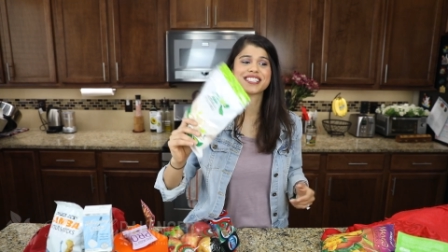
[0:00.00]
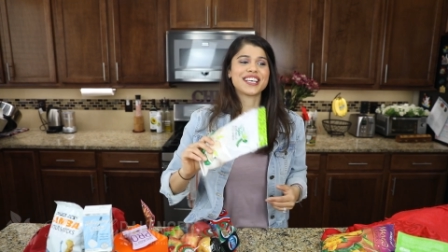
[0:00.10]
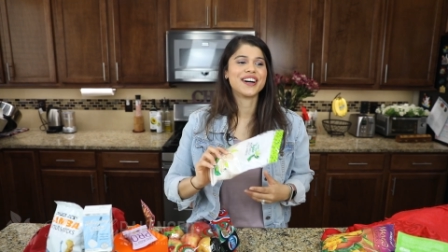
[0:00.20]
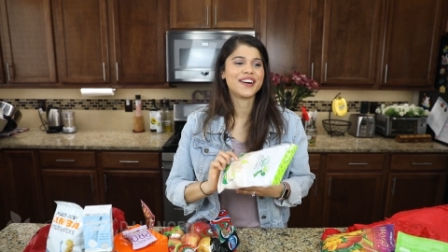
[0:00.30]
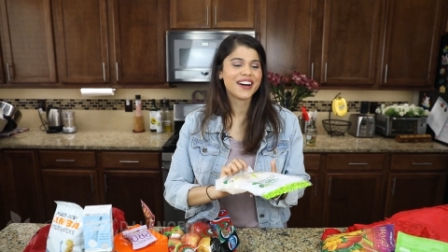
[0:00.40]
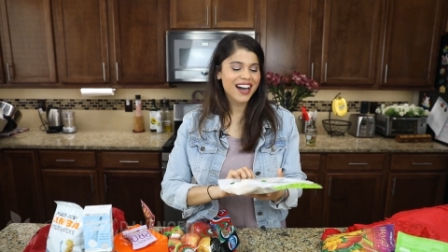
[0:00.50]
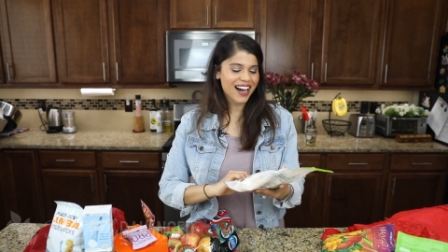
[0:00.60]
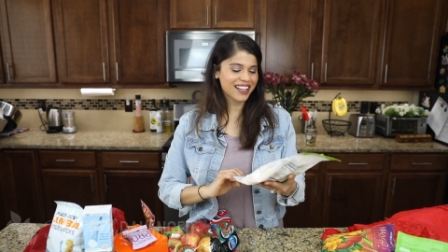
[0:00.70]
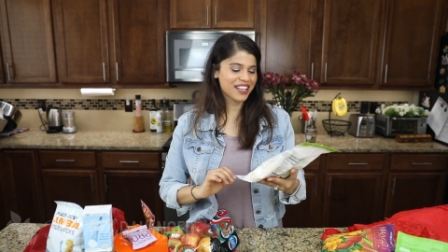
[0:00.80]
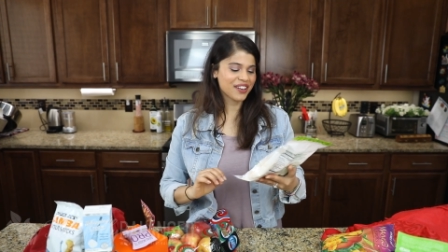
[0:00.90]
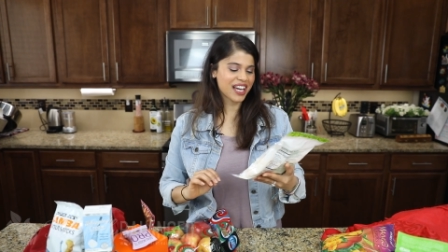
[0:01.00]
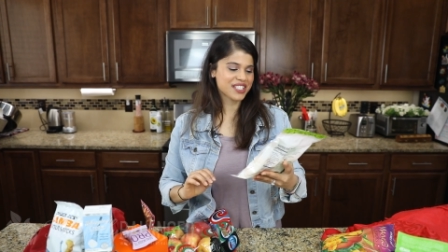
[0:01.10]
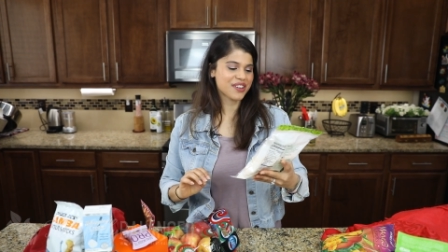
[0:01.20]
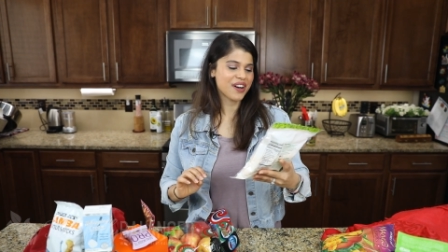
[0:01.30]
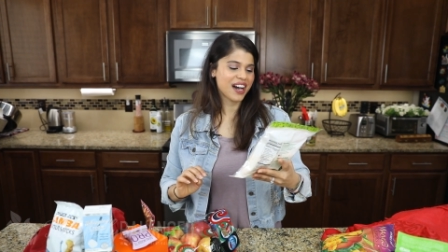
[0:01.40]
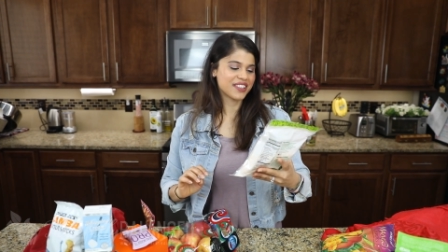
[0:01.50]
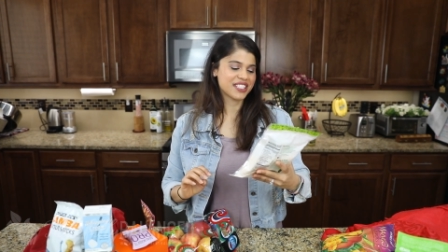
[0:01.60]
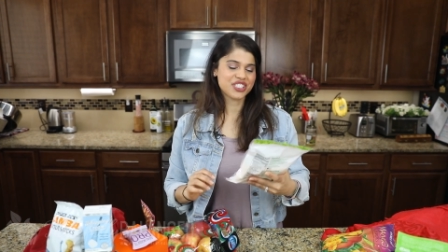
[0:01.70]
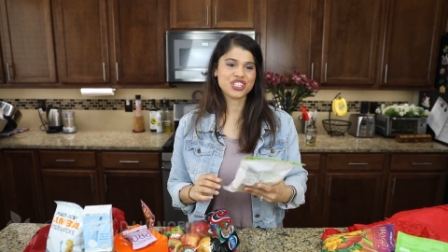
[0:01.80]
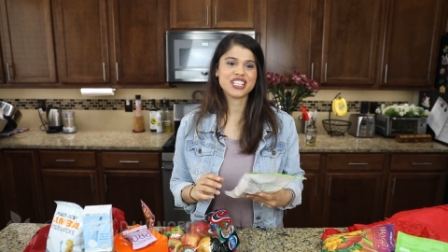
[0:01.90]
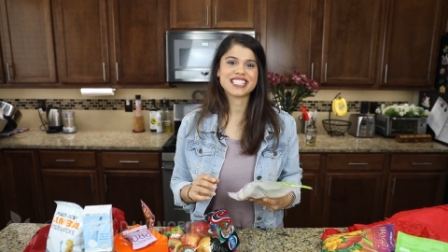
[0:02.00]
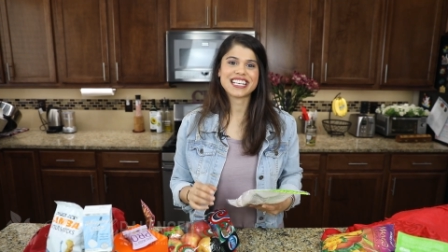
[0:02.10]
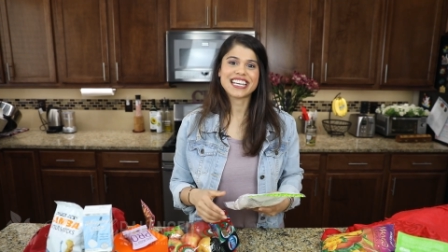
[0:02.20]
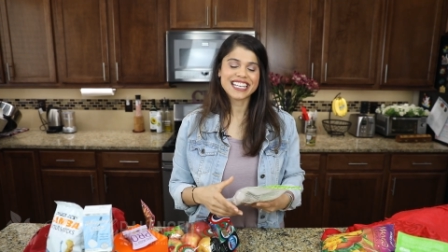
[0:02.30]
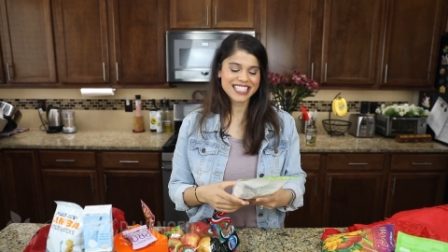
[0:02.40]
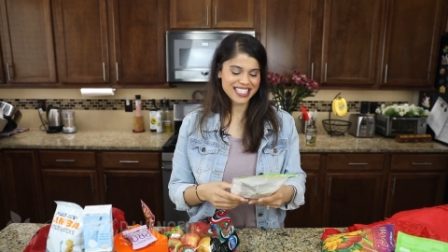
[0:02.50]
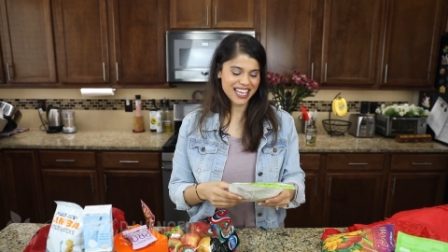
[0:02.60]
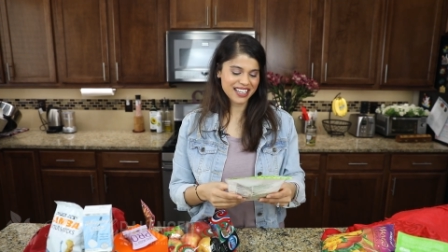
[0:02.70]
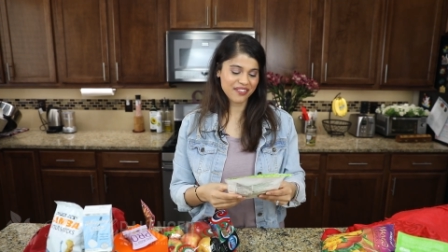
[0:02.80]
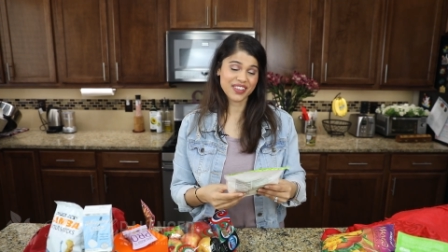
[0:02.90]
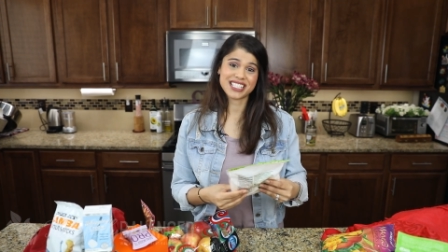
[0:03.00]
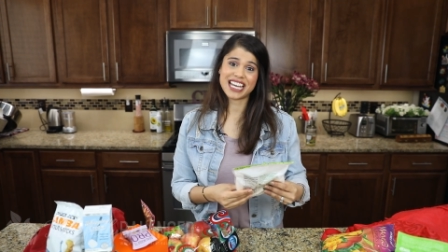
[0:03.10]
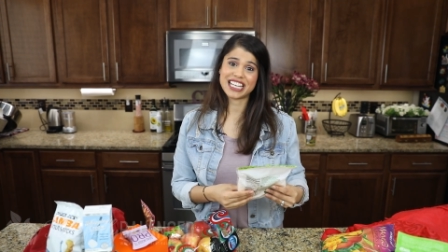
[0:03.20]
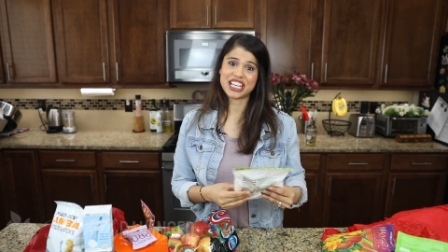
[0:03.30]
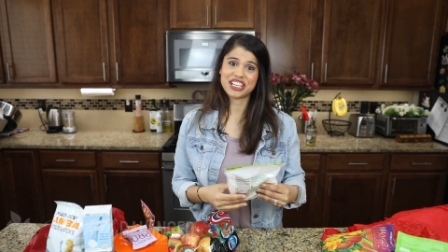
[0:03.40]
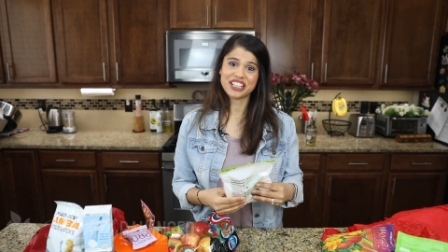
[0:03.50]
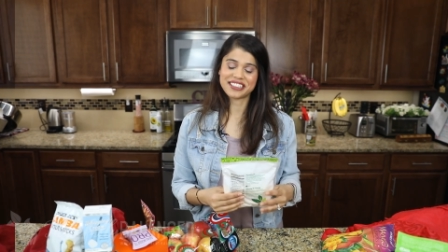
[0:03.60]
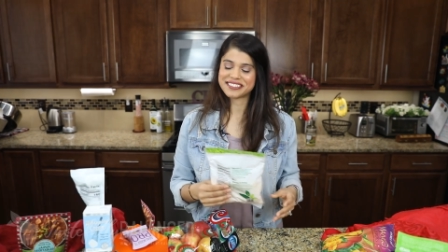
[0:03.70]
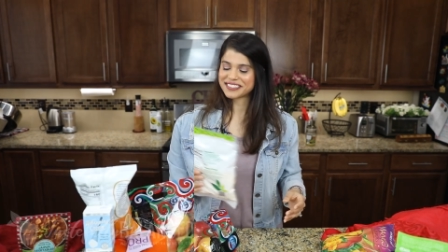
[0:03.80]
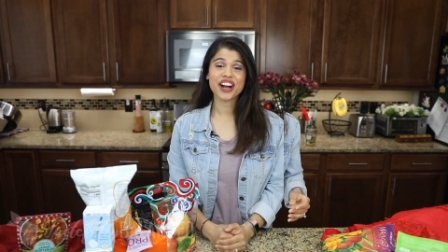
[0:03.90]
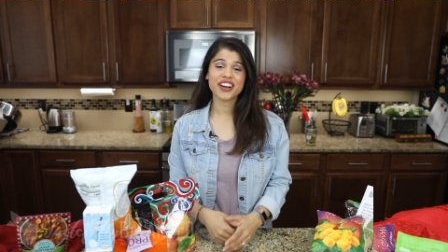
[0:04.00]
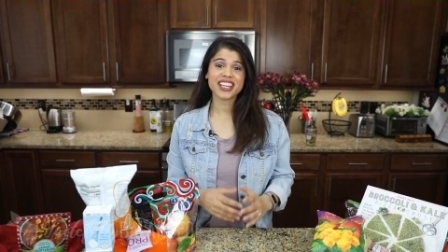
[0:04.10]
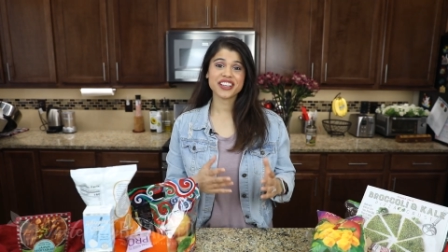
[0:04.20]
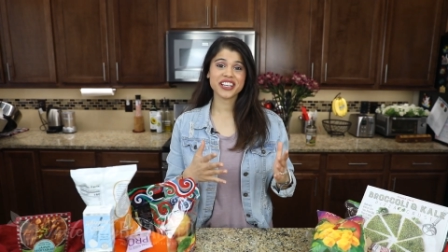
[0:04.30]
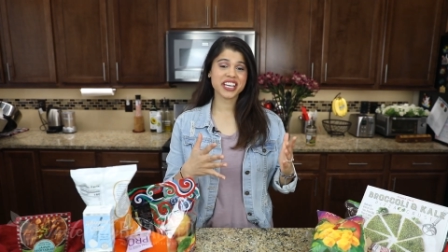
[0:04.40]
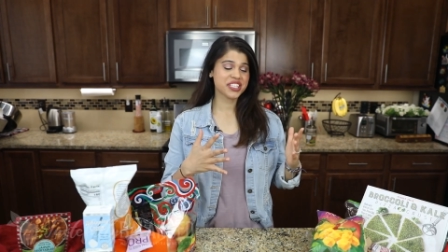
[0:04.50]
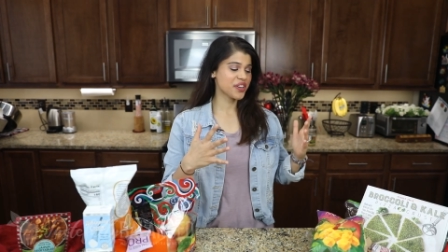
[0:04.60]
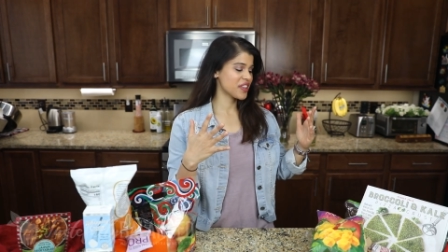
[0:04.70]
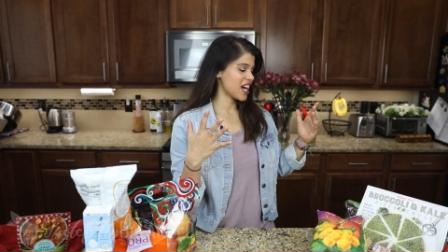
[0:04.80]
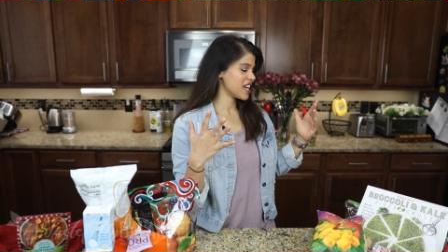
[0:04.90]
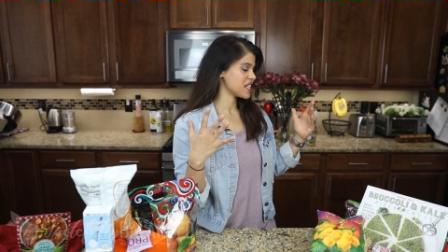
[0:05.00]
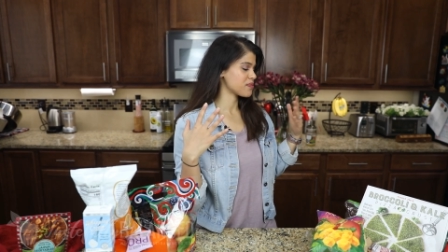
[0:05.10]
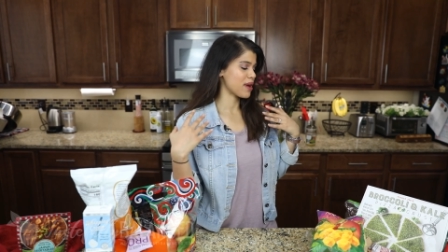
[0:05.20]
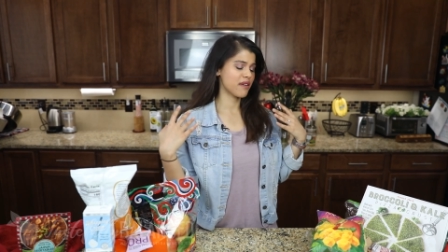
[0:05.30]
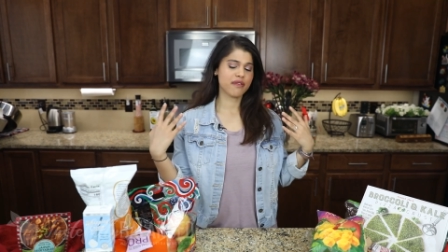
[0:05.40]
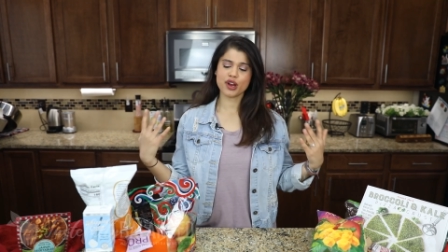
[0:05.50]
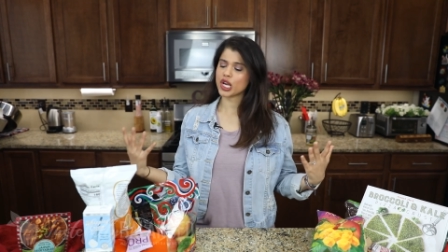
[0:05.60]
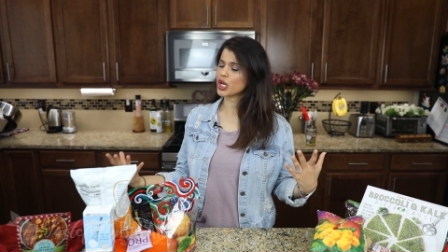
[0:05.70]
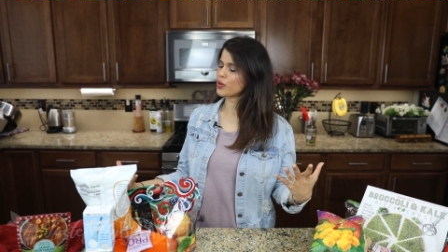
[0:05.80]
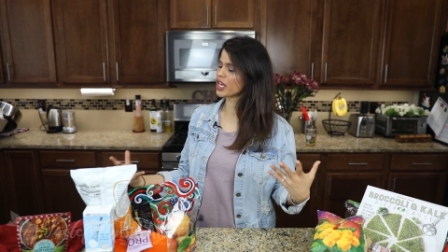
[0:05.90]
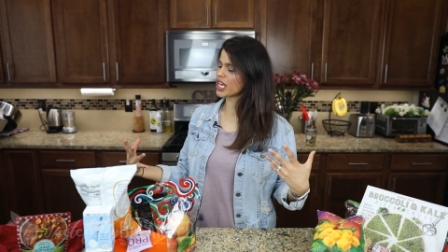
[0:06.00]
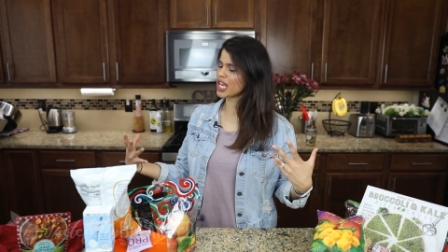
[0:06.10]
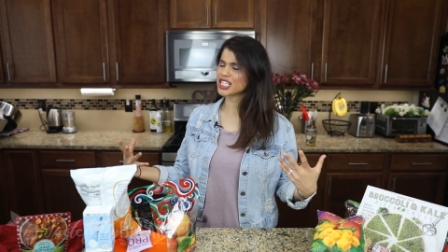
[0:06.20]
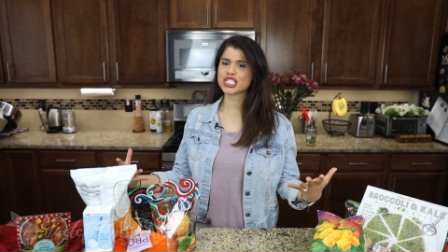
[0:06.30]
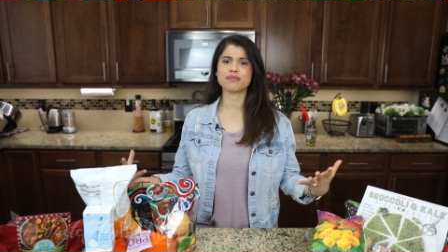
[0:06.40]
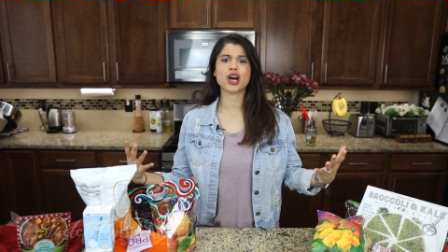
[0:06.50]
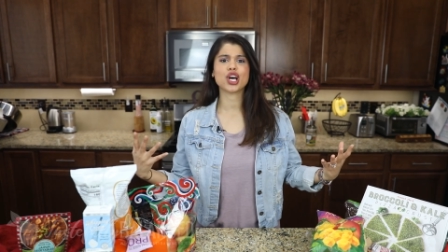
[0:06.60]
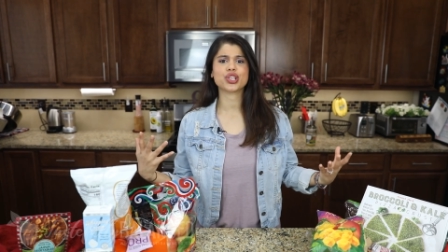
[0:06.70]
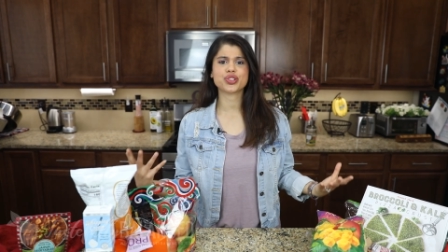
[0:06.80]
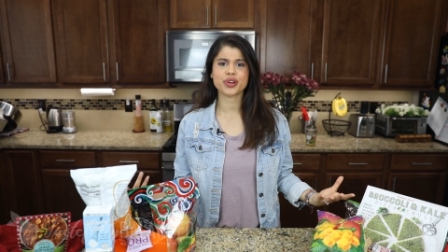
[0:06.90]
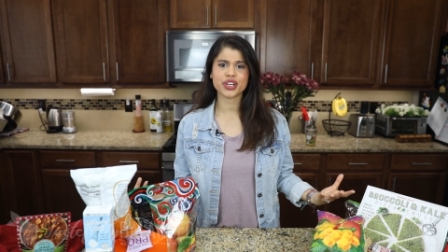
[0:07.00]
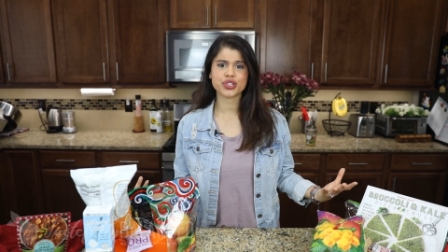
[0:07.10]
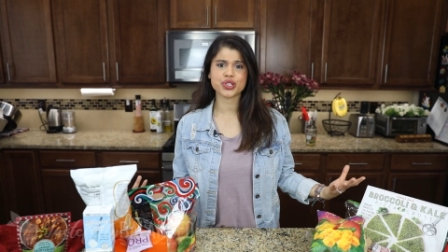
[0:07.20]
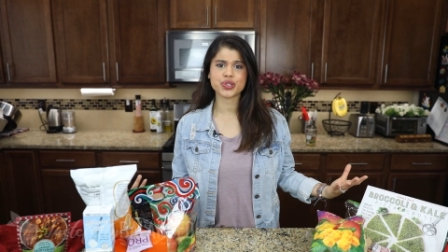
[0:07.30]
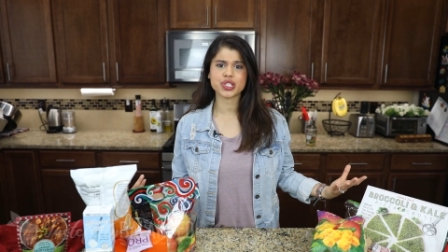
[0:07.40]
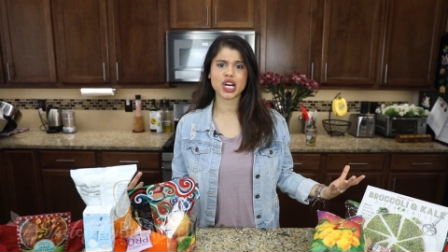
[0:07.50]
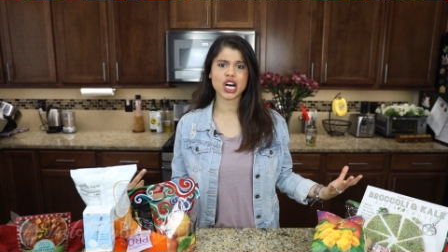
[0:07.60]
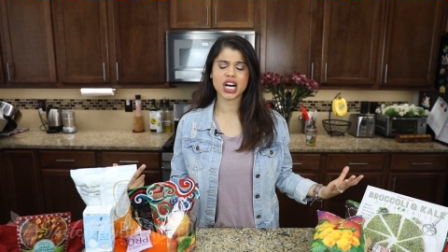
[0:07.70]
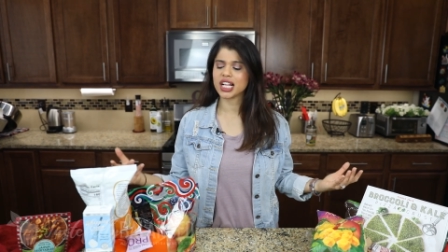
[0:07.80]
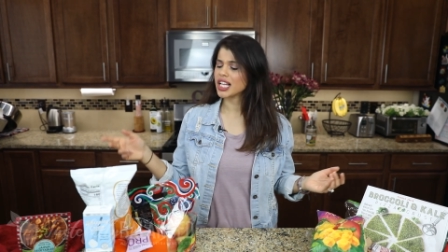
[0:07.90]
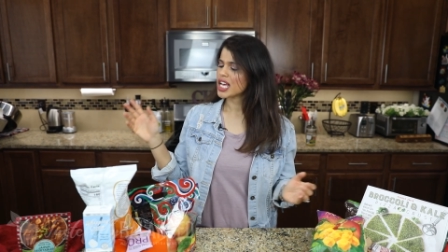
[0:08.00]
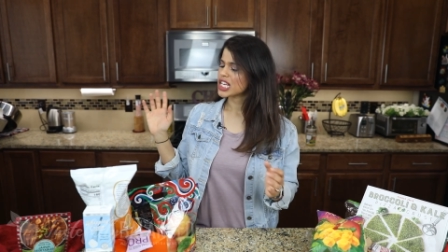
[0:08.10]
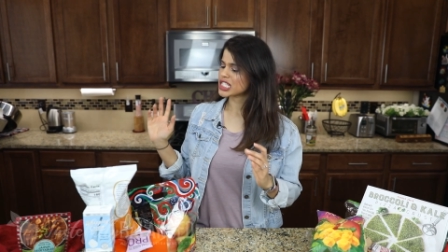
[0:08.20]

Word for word: So I'll let you guys know how this cheese is and if it's any good. All right, there you guys go. That is my very quick and small Trader Joe's haul.